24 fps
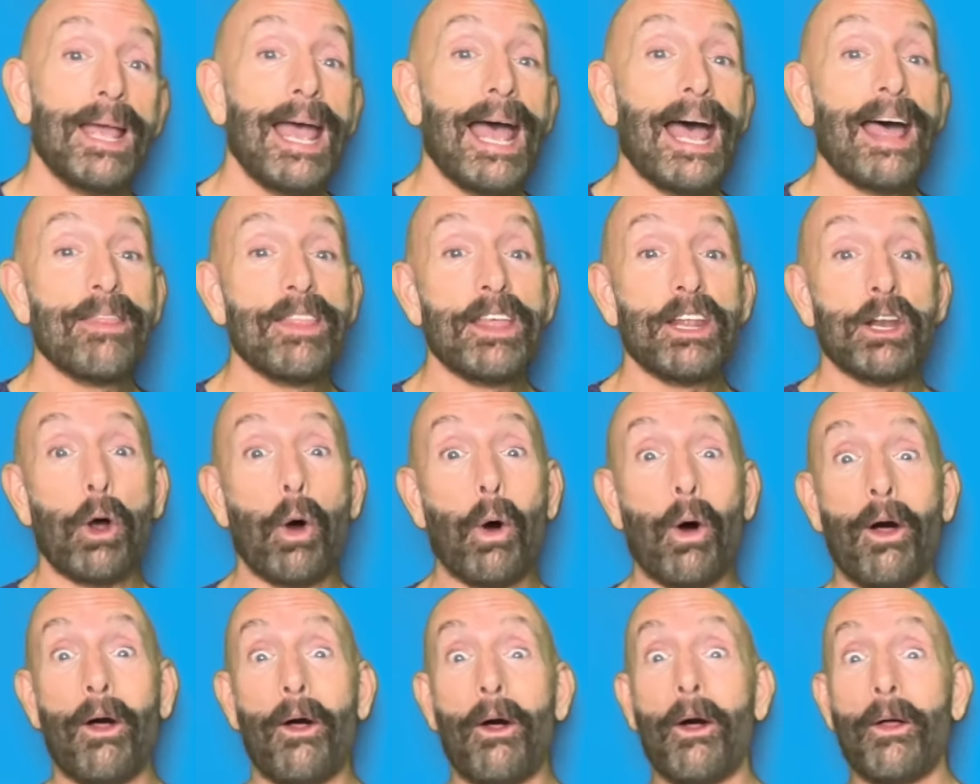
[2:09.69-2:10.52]
And then
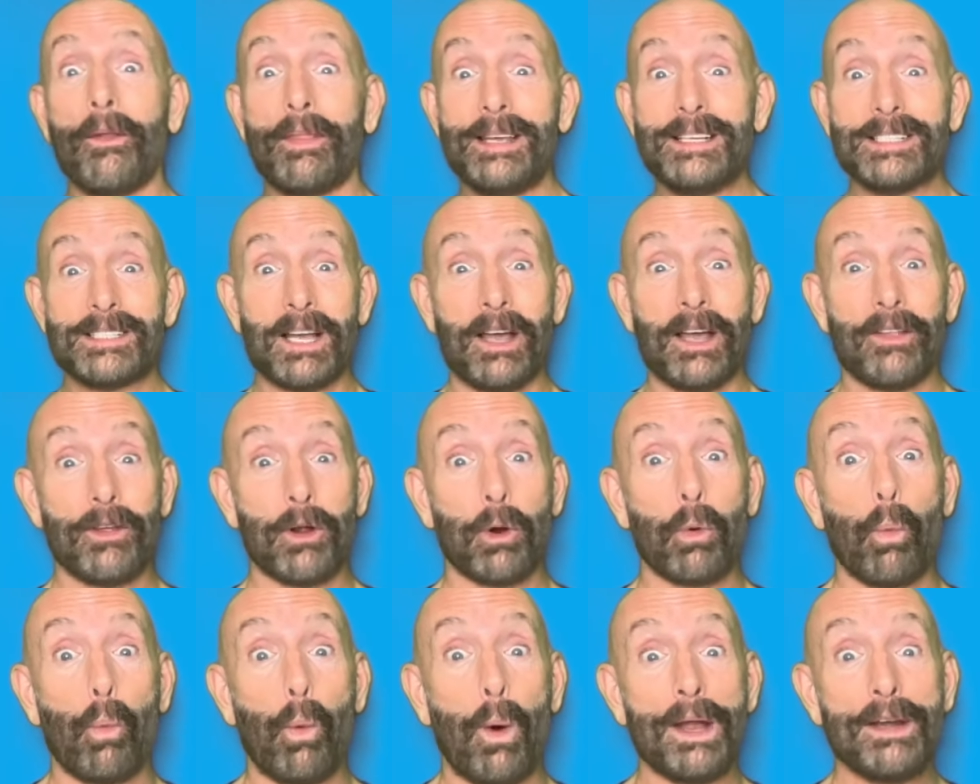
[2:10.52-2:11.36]
all these other
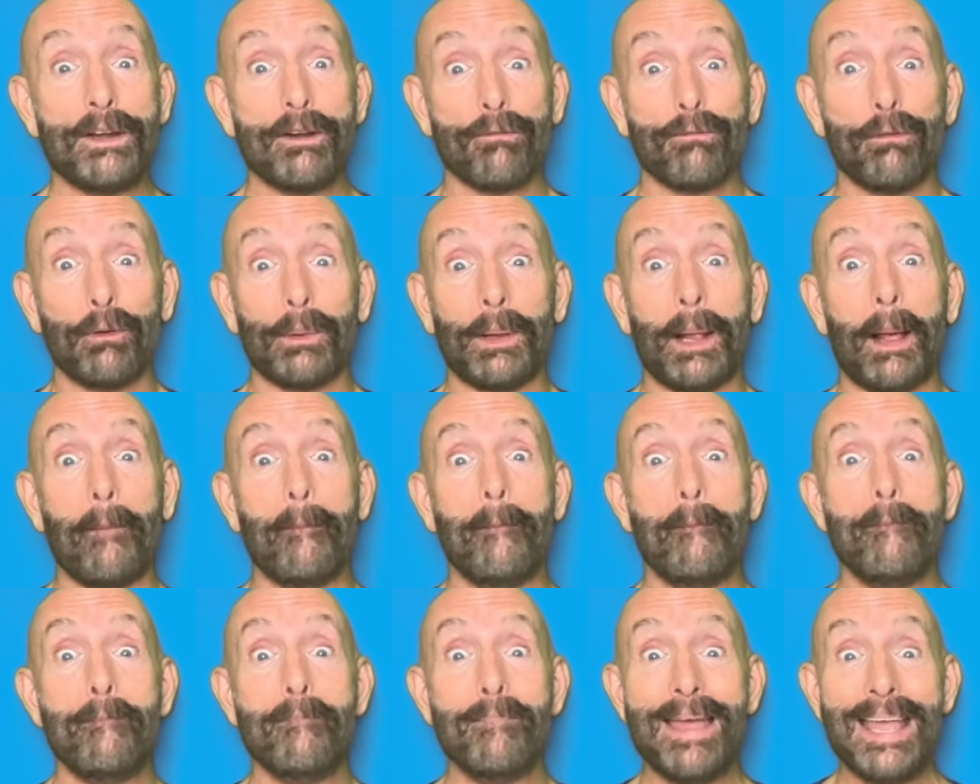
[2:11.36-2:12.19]
wonderful,
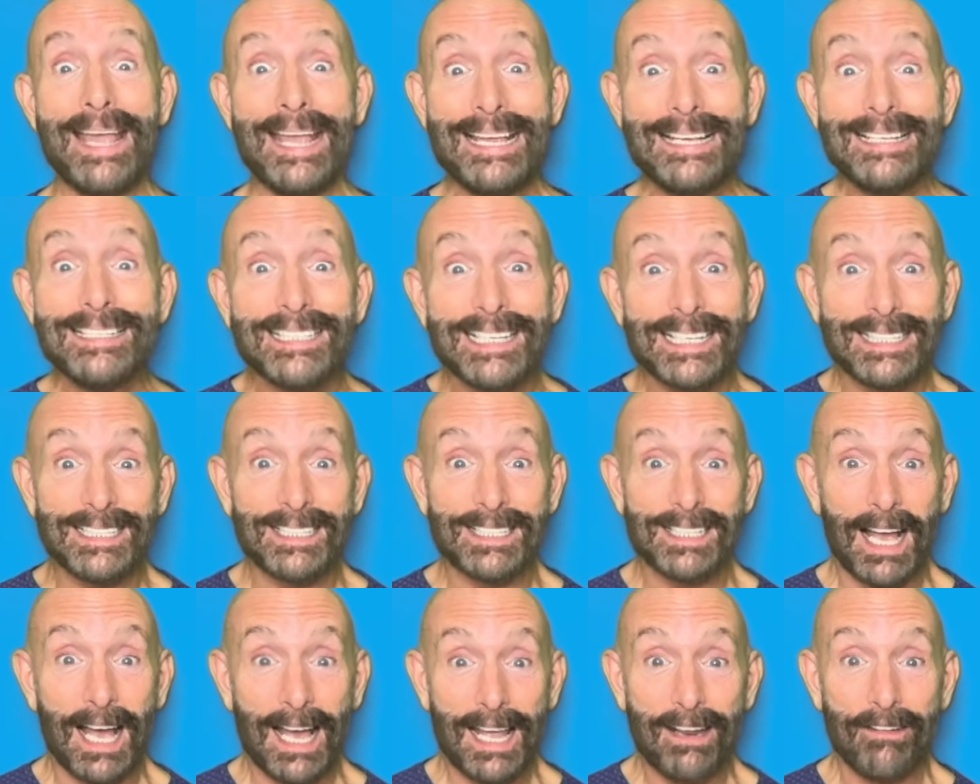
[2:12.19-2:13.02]
amazing
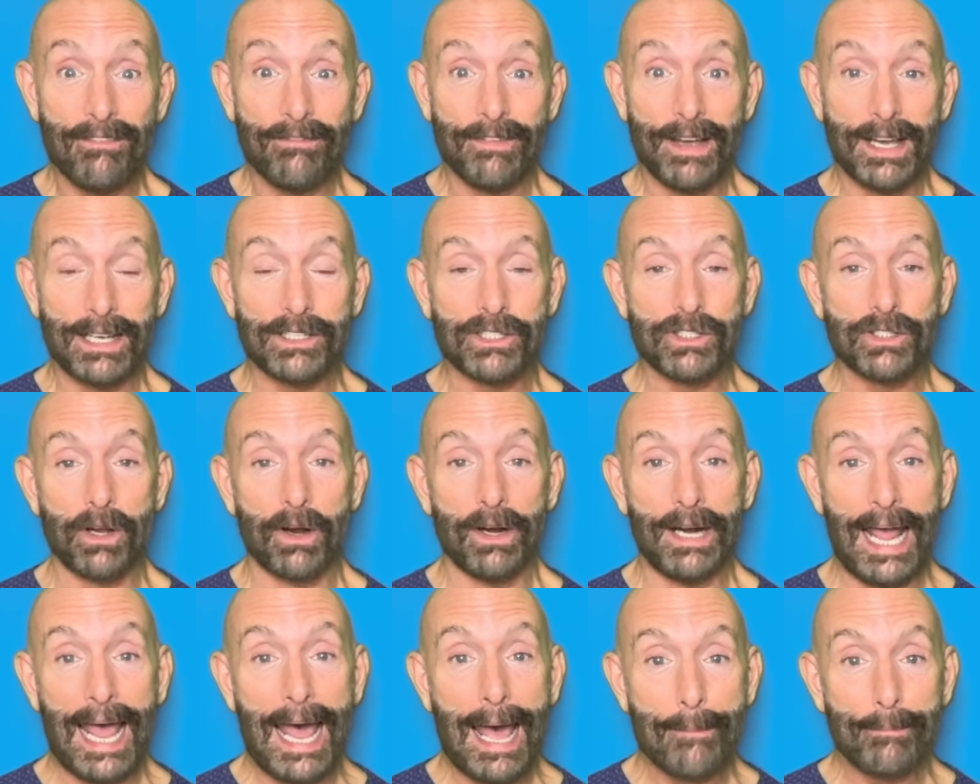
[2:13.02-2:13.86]
side effects
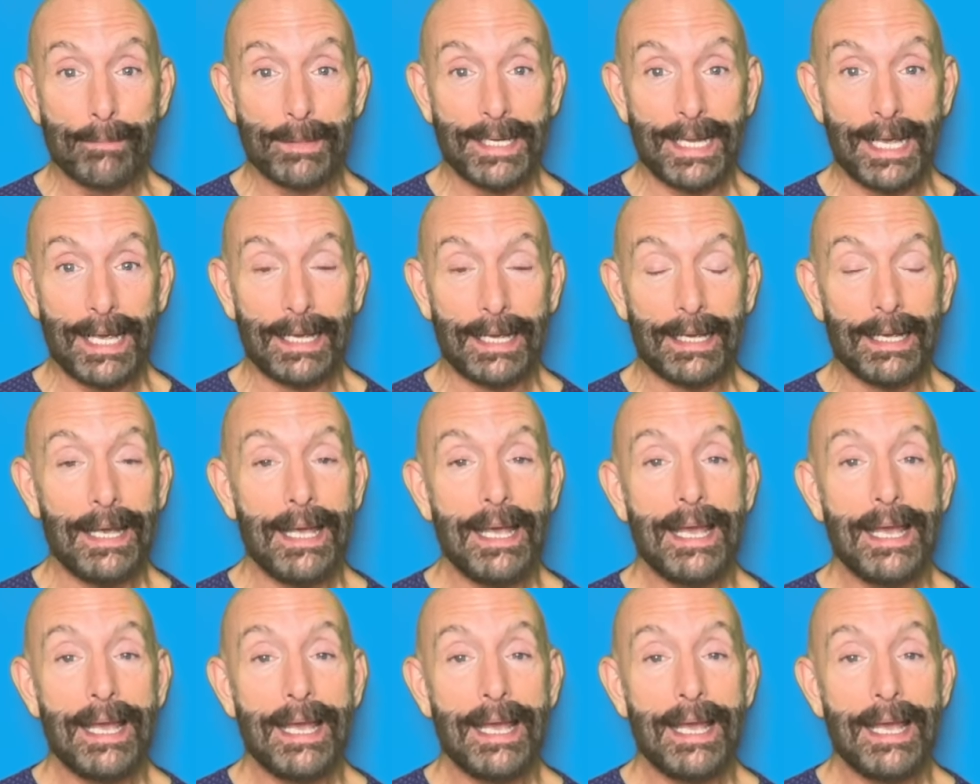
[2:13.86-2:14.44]
start happening.